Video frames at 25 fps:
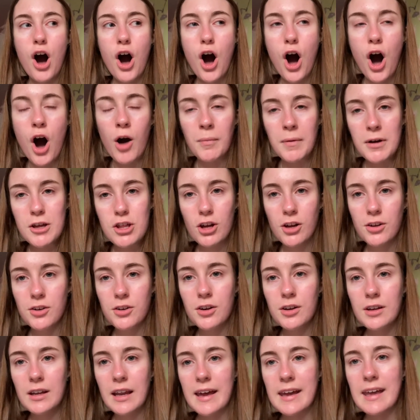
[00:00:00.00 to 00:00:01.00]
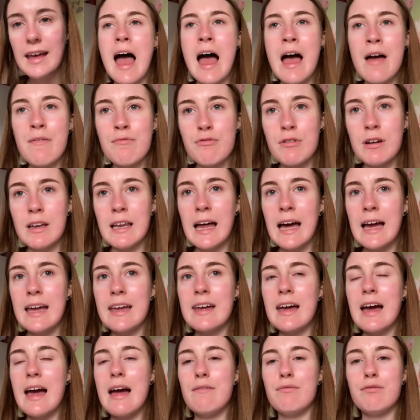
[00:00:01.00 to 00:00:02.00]
on my channel like every
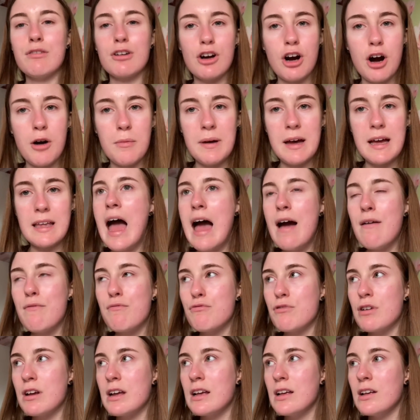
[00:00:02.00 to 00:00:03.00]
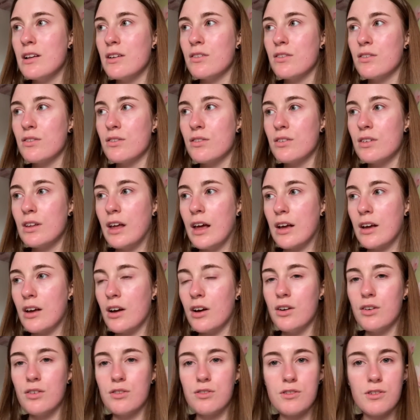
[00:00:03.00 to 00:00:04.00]
like every comment every like
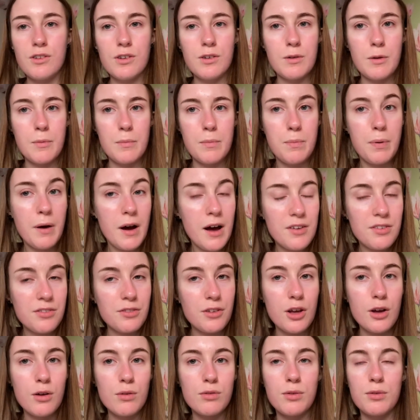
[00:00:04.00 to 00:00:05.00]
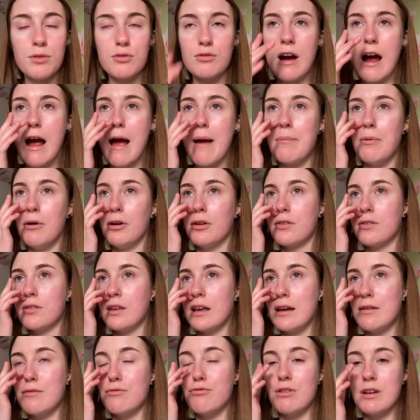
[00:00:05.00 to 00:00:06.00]
person who subscribe
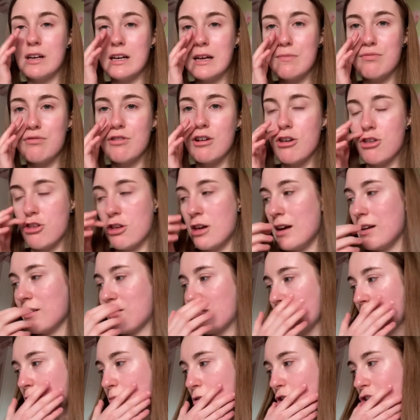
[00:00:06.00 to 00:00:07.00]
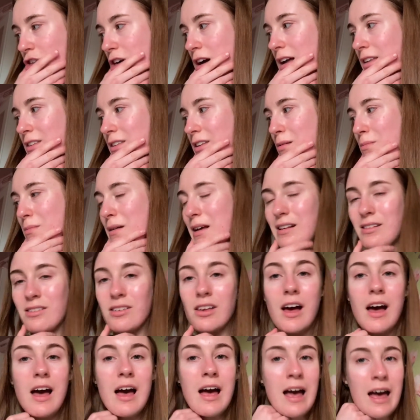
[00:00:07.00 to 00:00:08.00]
honestly really appreciate it so much and it means
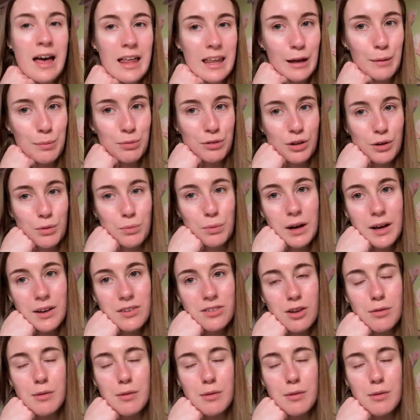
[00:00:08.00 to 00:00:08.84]
the absolute world to